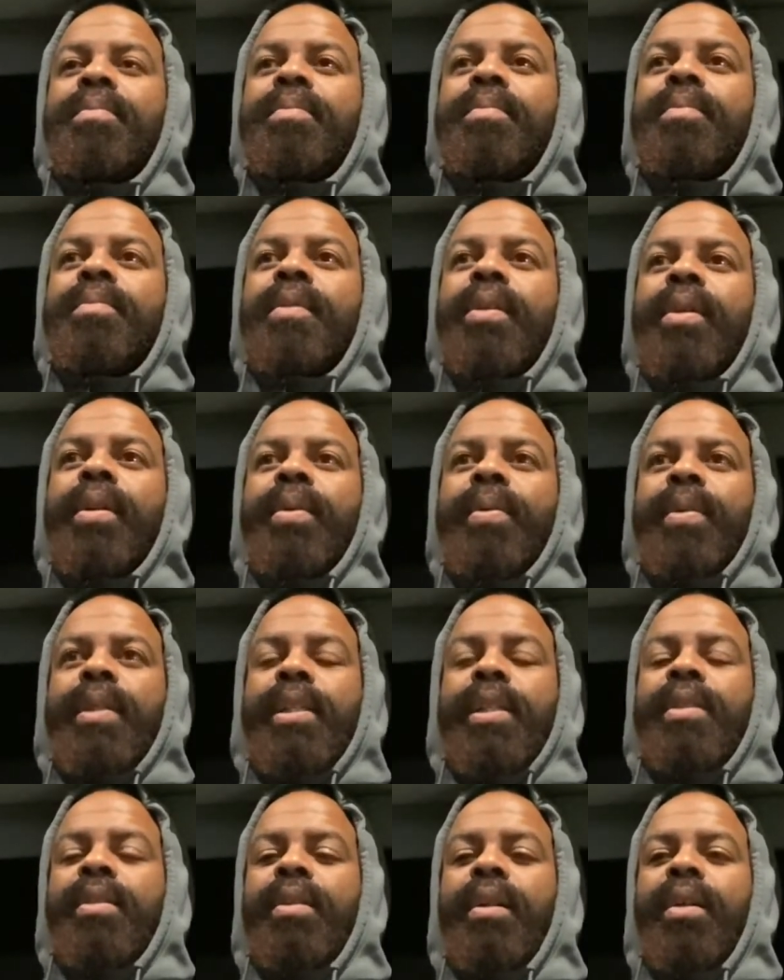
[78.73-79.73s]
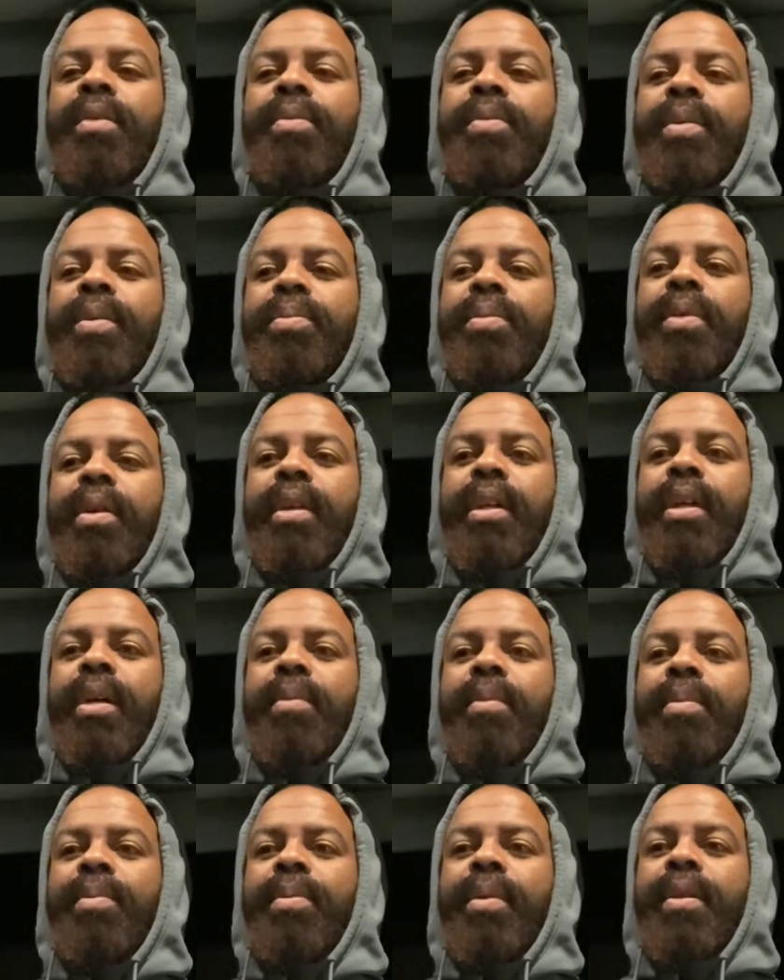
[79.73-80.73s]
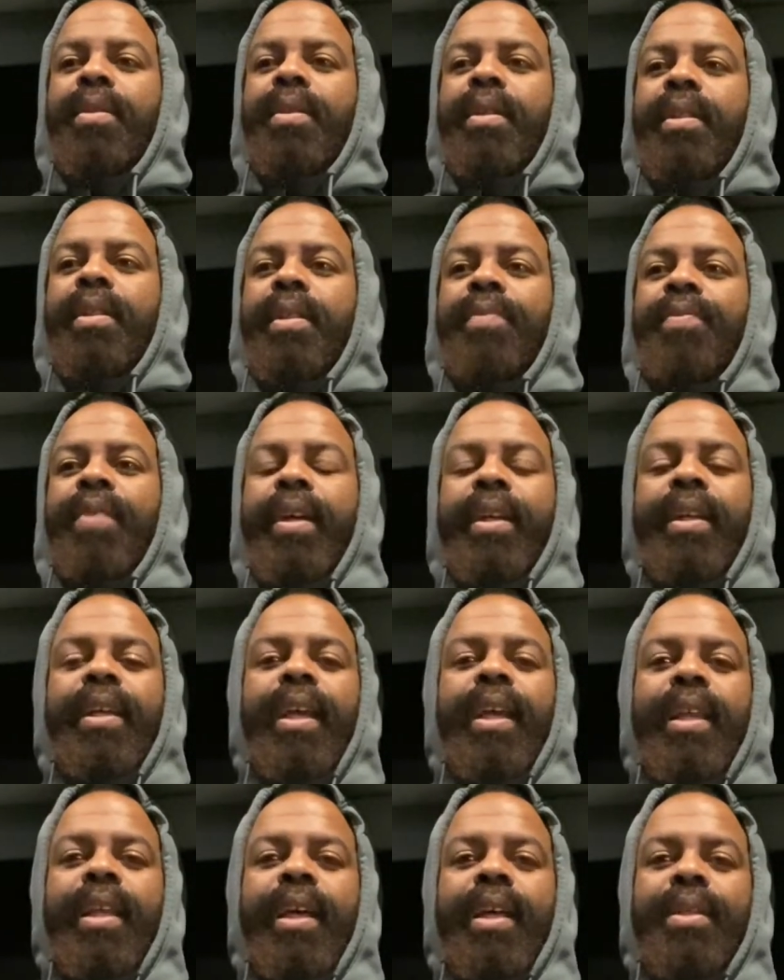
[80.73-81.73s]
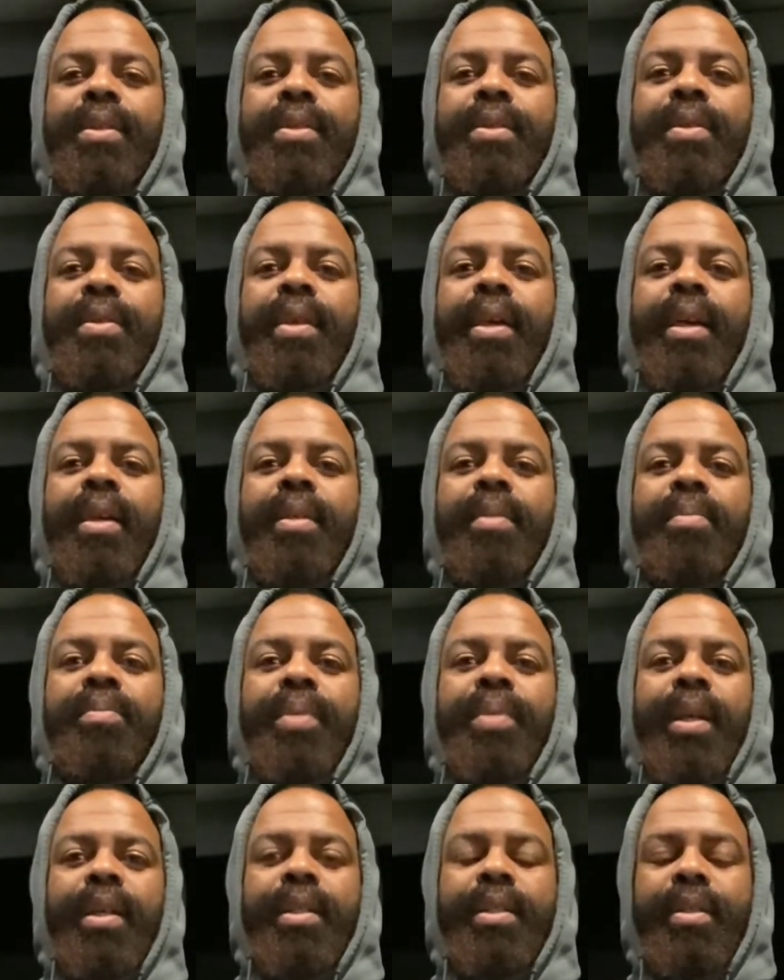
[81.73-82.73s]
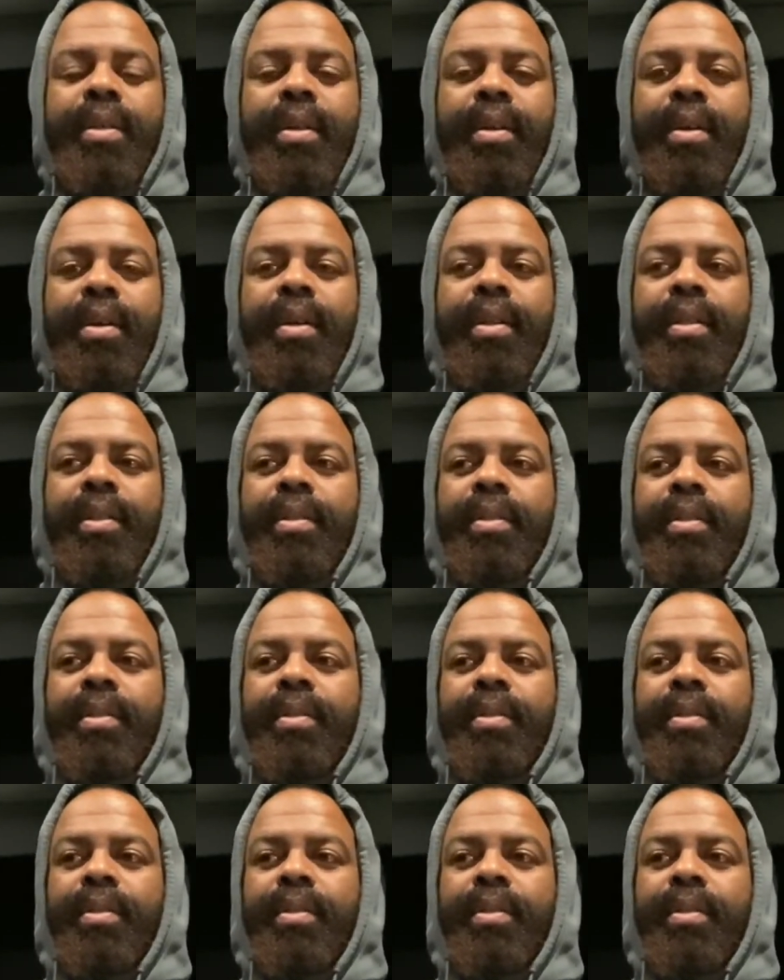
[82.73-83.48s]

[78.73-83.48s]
So anyway, I start off with pranayama breath, and if I cannot do that based on